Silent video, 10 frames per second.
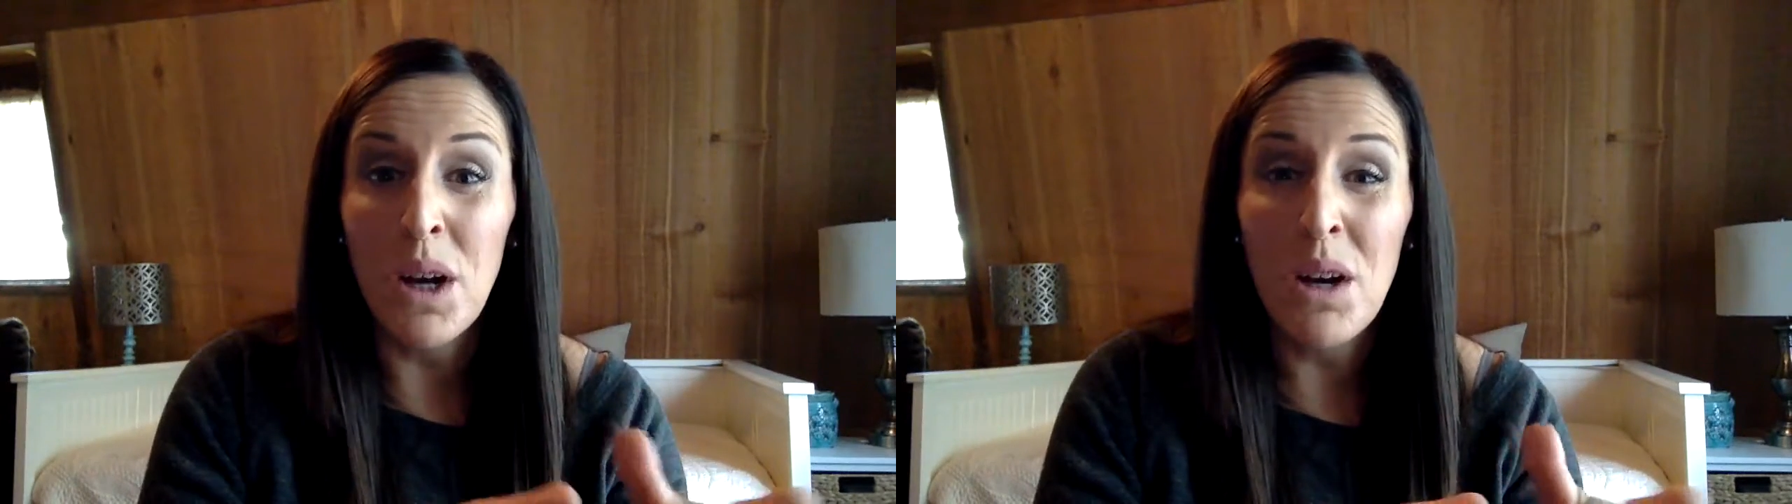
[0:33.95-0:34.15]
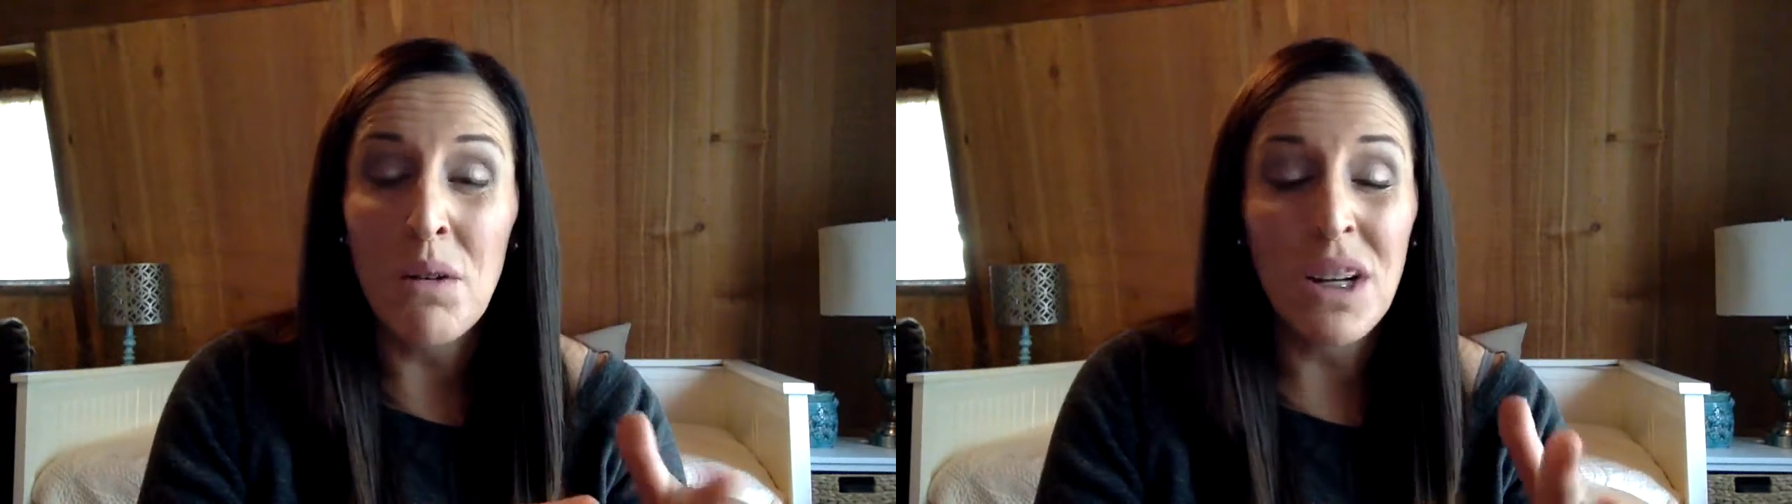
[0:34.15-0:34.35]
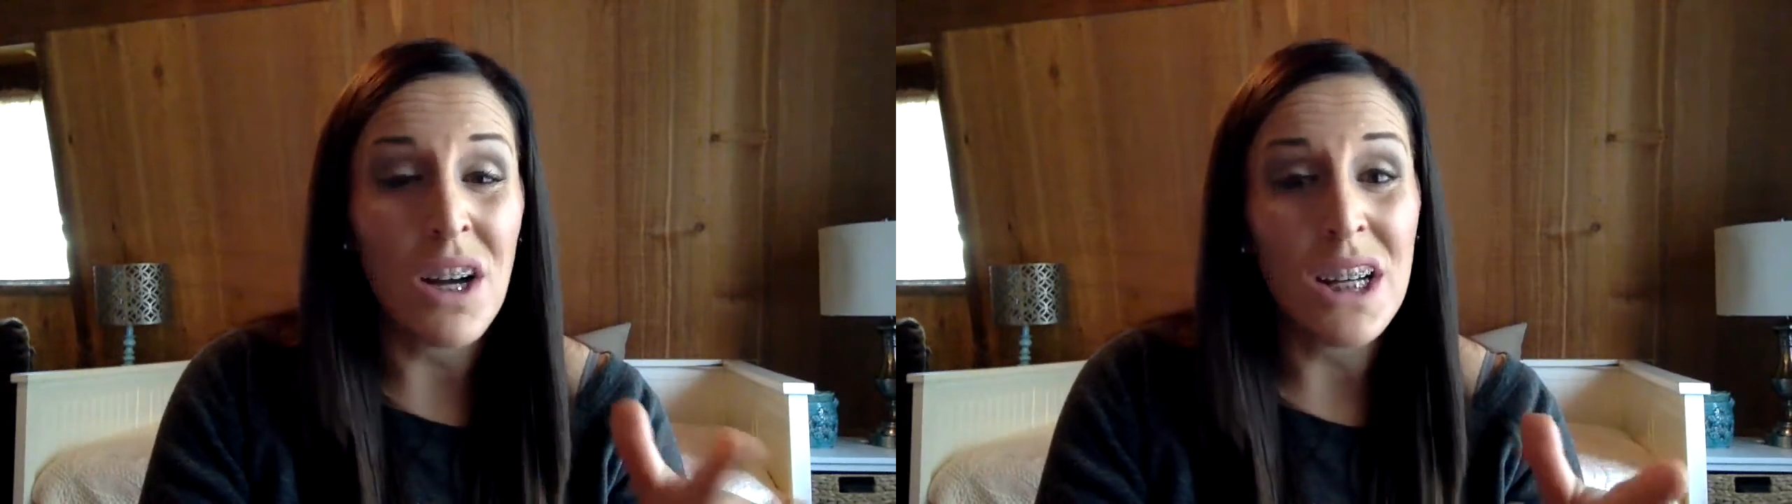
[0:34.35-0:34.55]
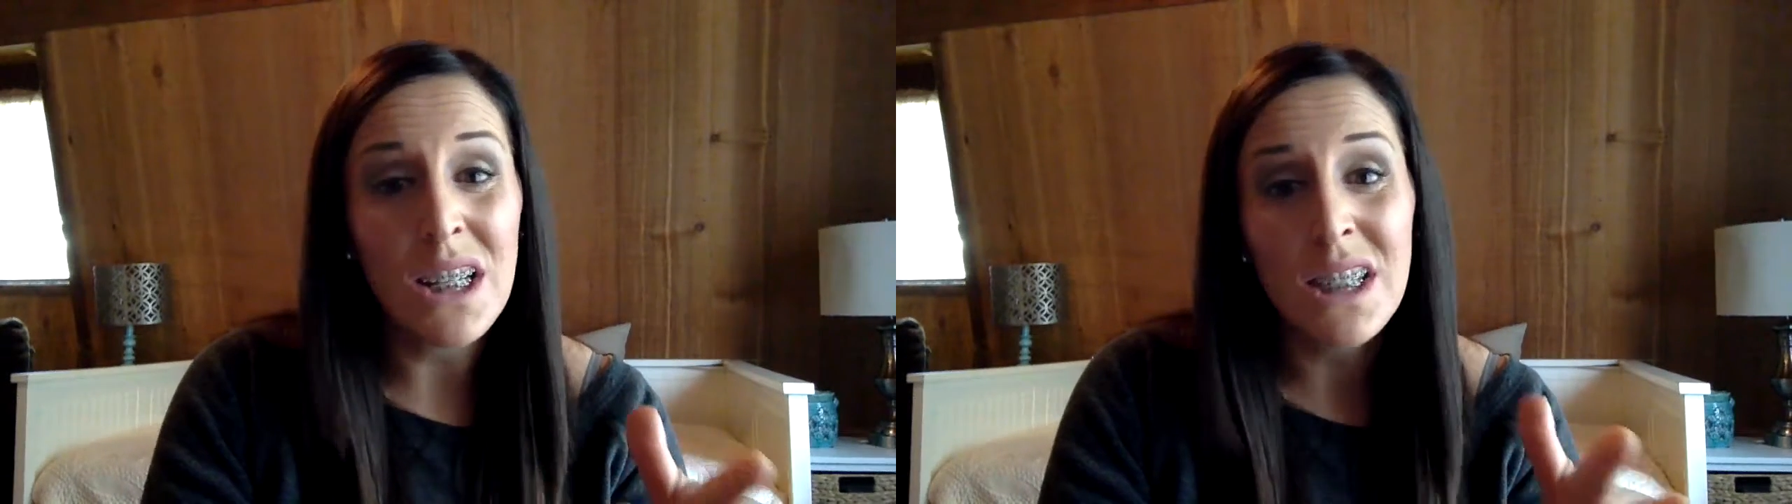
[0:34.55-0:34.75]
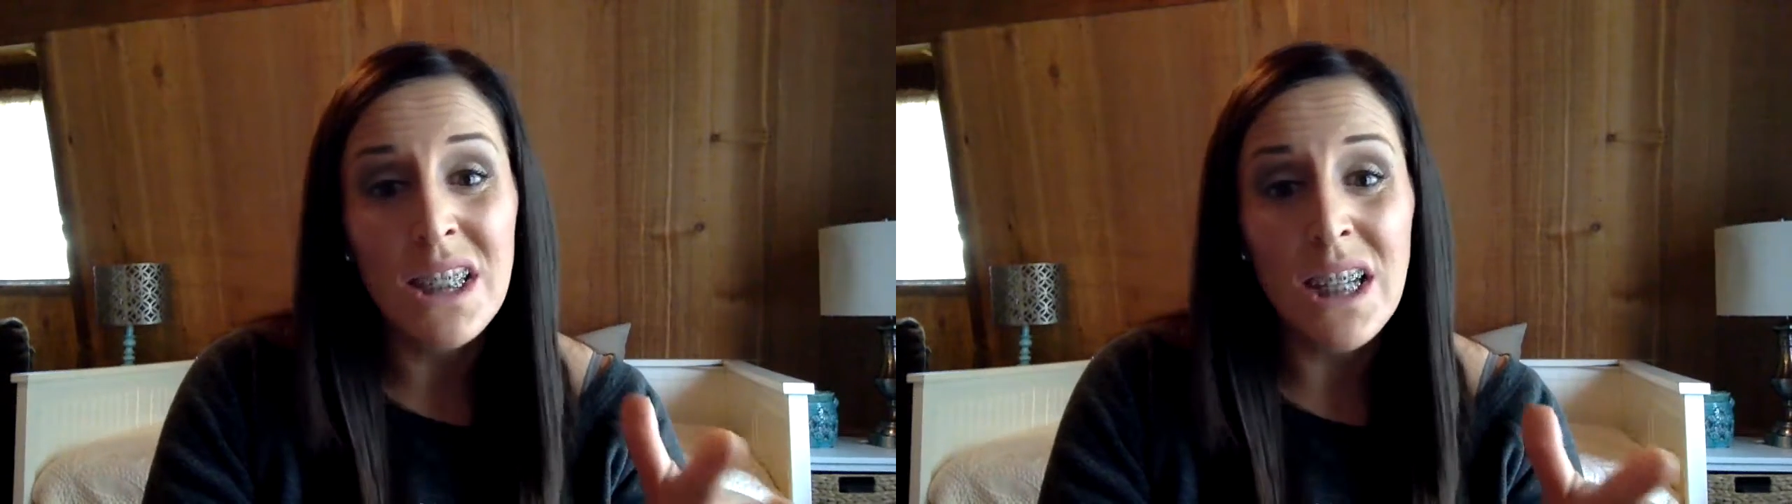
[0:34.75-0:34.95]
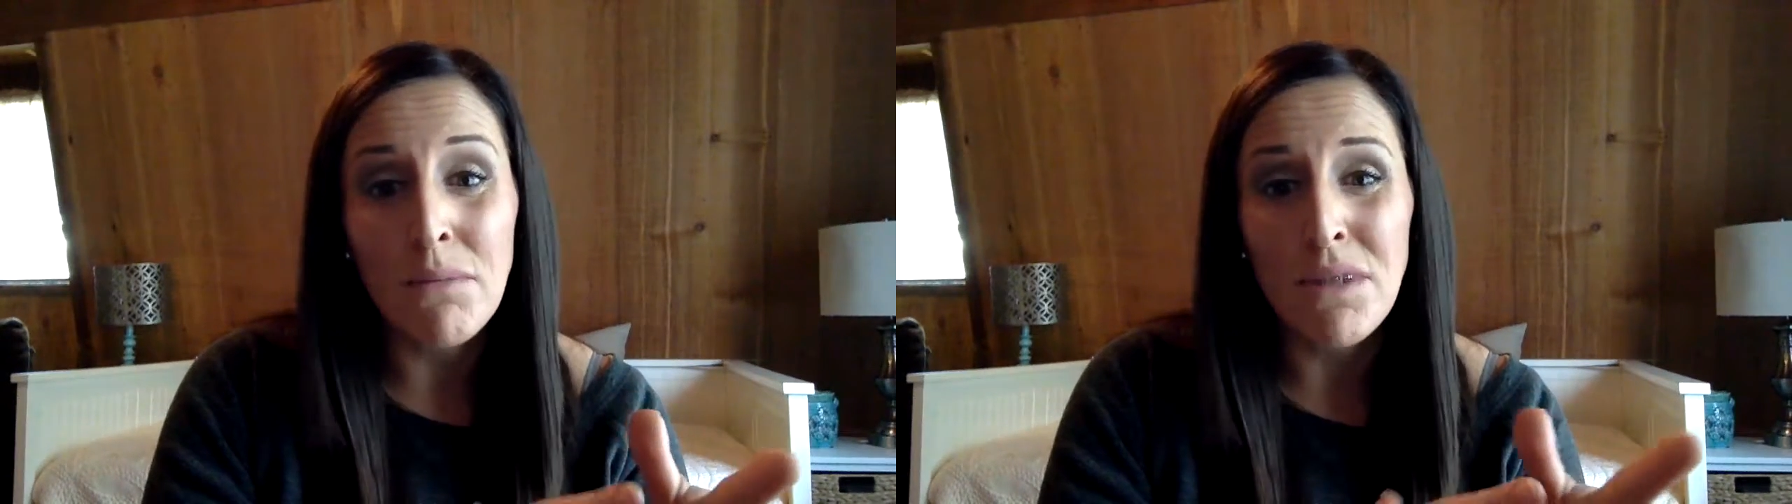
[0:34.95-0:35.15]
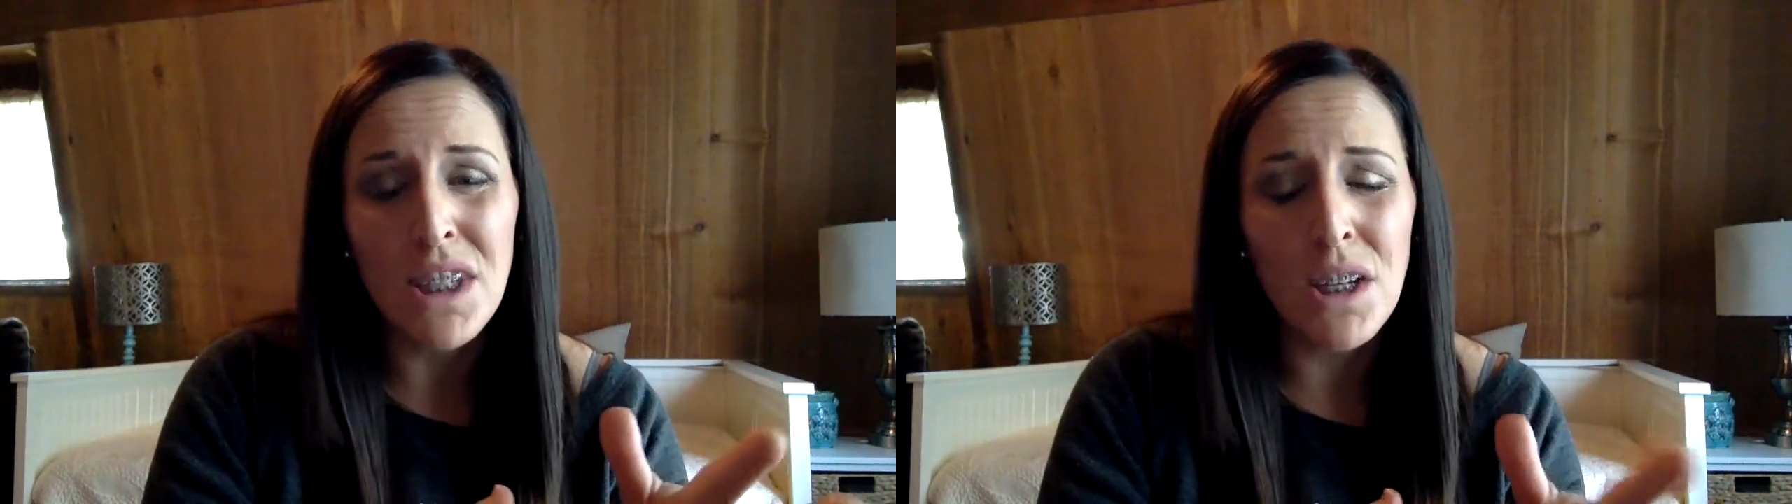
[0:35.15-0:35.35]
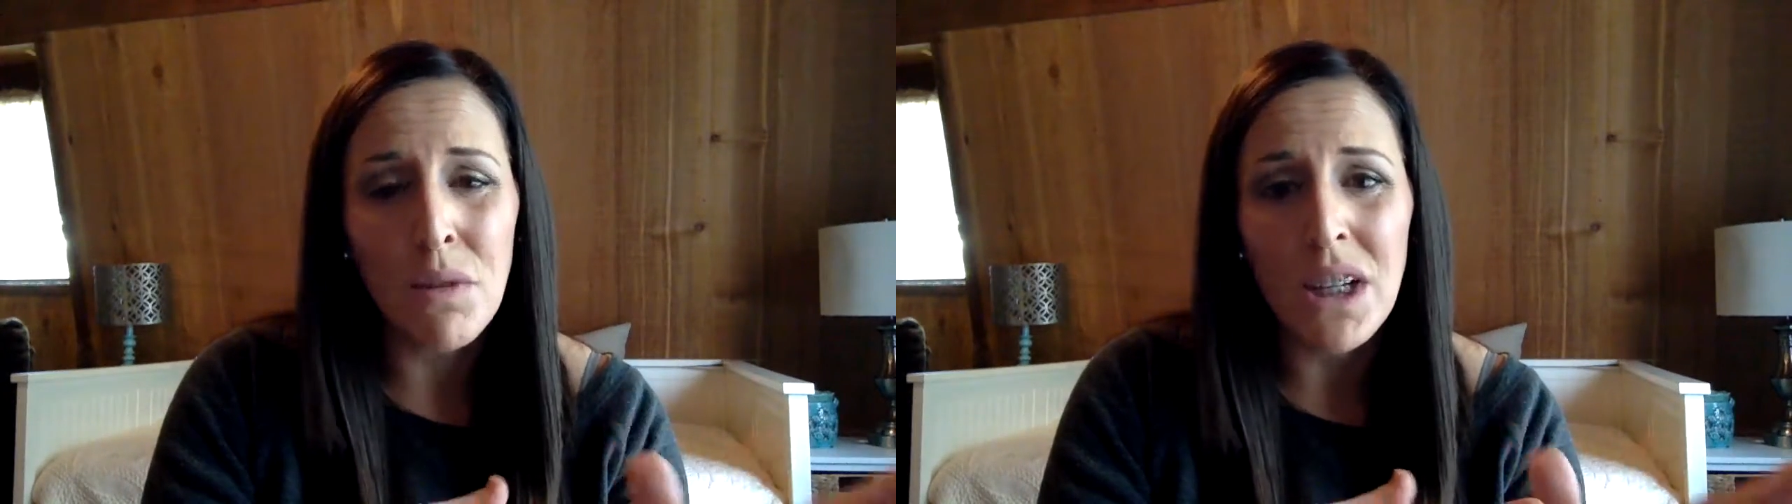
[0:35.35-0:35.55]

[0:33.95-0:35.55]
Oh, and honestly, I'm just going to